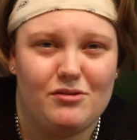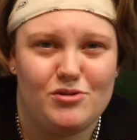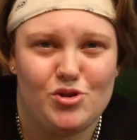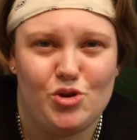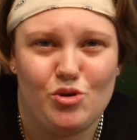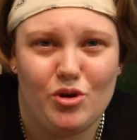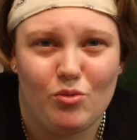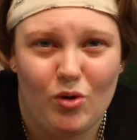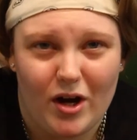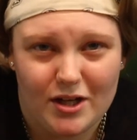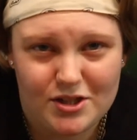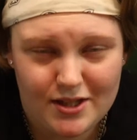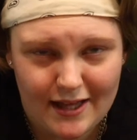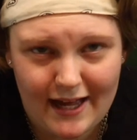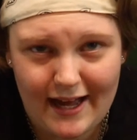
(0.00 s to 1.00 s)
so you can
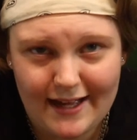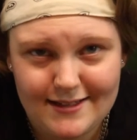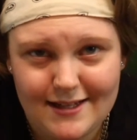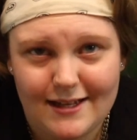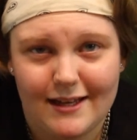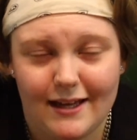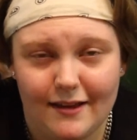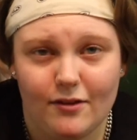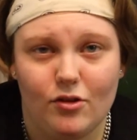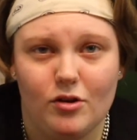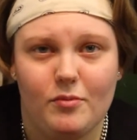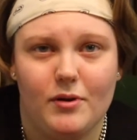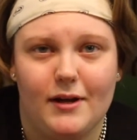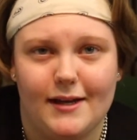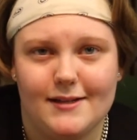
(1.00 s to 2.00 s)
watch that, and
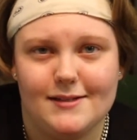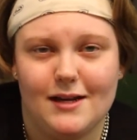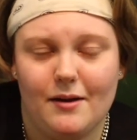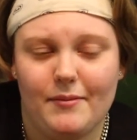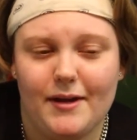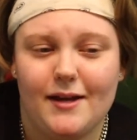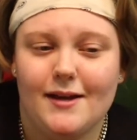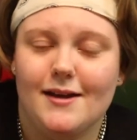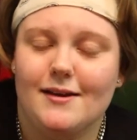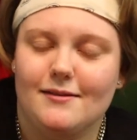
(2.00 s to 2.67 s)
lookbook is coming.